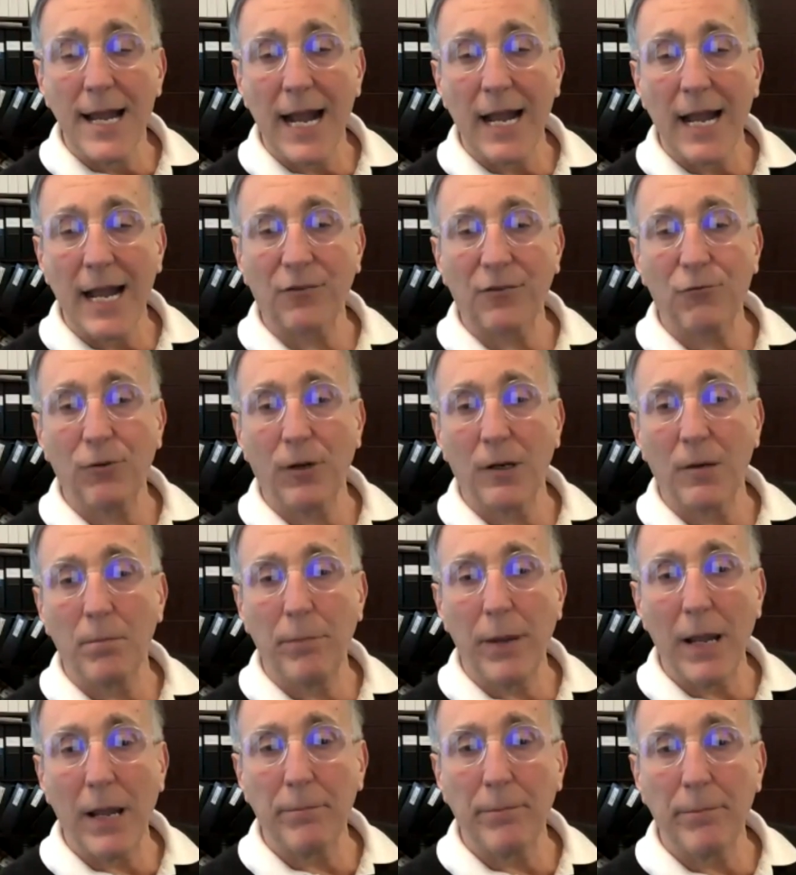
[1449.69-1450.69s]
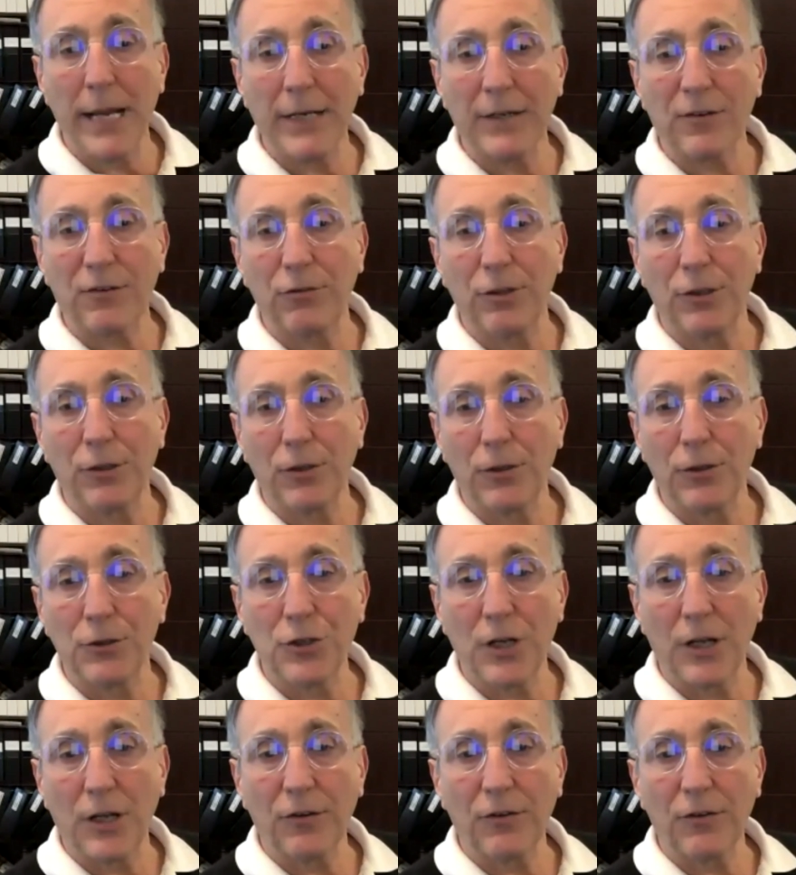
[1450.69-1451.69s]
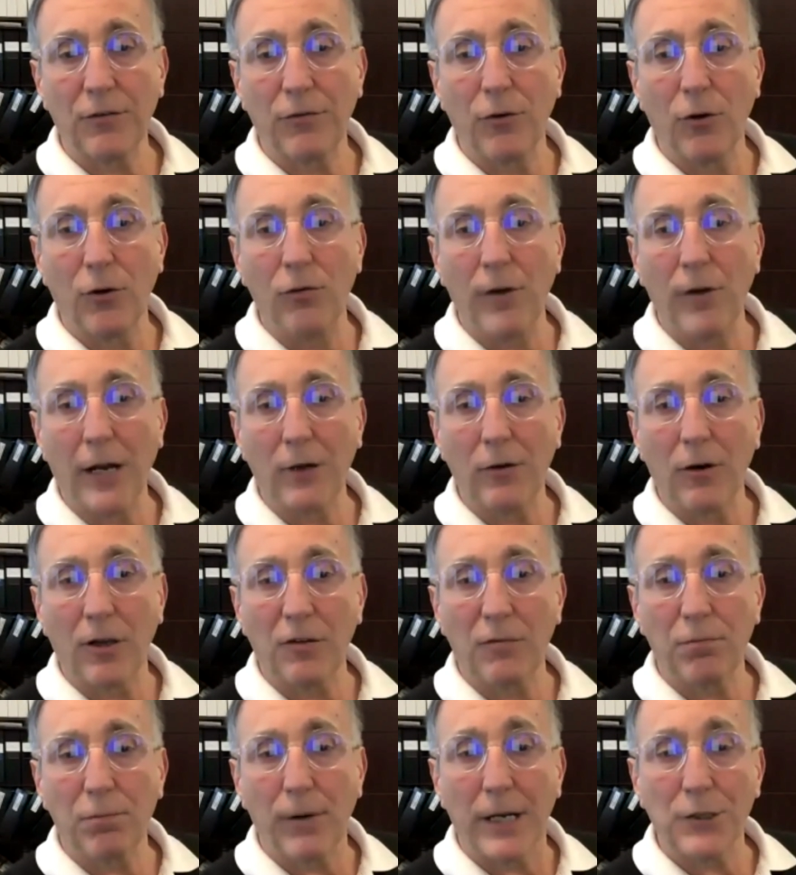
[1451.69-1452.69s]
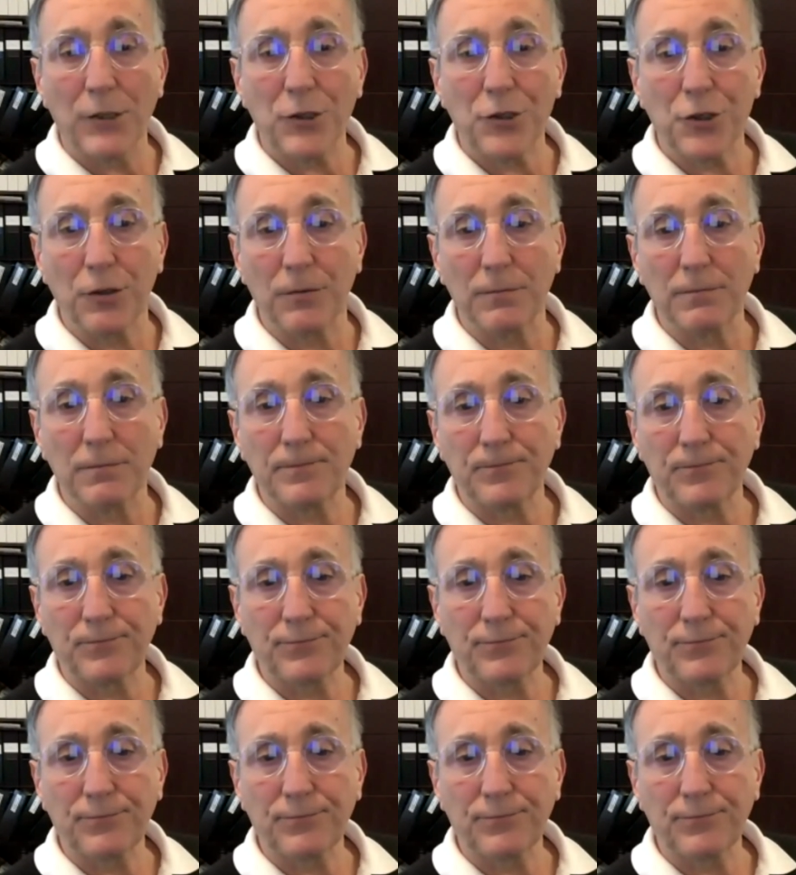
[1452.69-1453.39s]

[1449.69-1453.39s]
asked whether PepX return just to full viral expression,